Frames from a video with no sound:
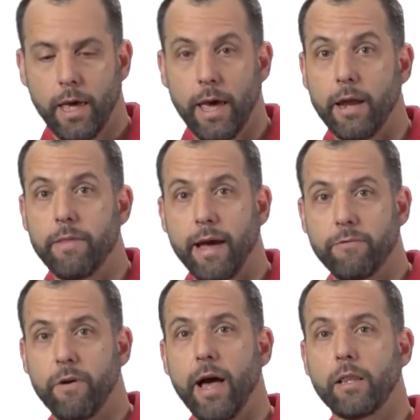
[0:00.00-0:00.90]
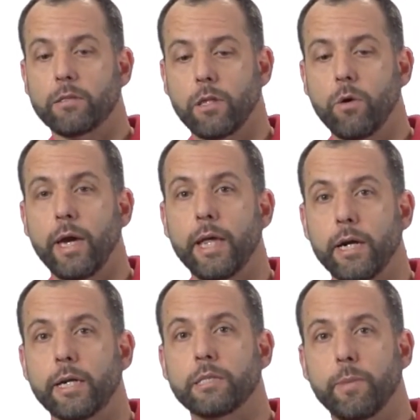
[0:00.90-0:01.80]
And that file is
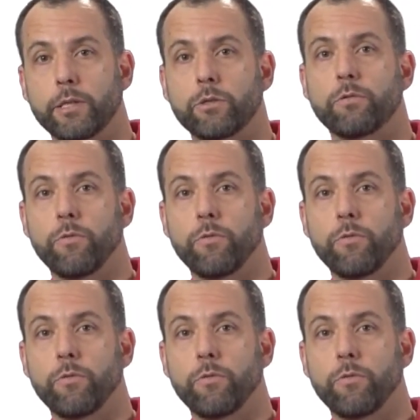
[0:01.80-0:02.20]
located in a special